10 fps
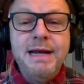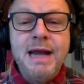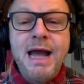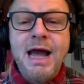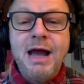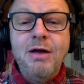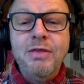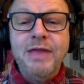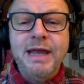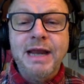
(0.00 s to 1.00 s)
now
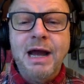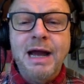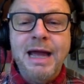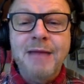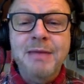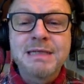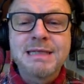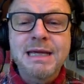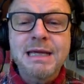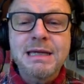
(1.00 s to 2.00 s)
that I am
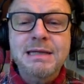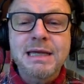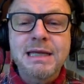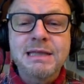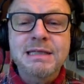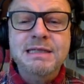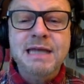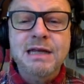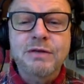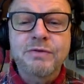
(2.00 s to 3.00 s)
indeed in the
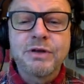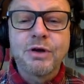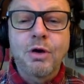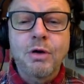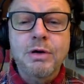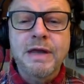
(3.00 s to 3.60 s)
state of New York,